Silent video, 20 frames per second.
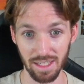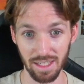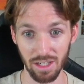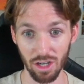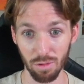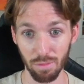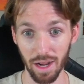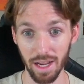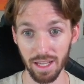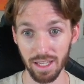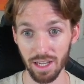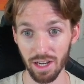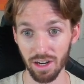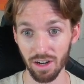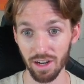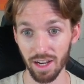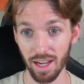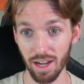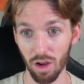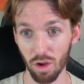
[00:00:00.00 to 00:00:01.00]
year by year,
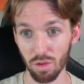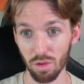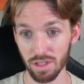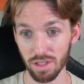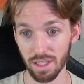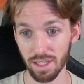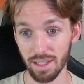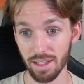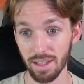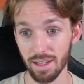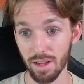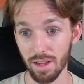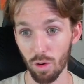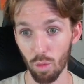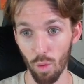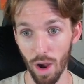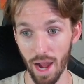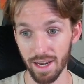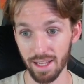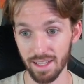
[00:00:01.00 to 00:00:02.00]
it only
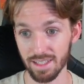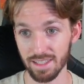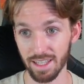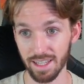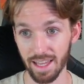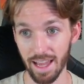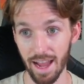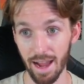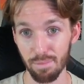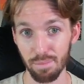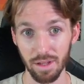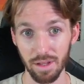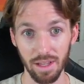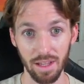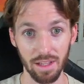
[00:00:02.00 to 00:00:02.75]
widens the gap.